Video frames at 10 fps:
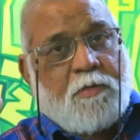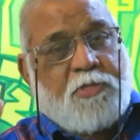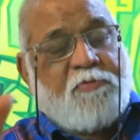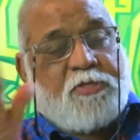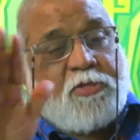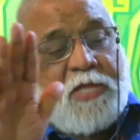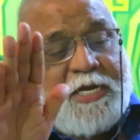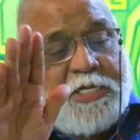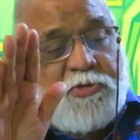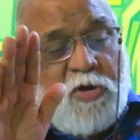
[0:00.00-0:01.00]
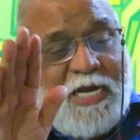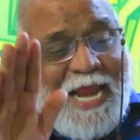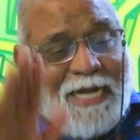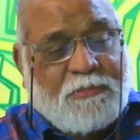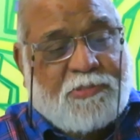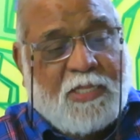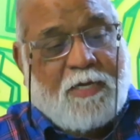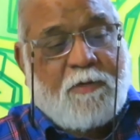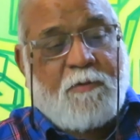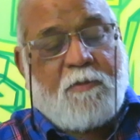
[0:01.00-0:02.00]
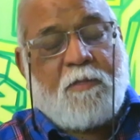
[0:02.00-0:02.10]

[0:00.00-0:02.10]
Civil society is the only answer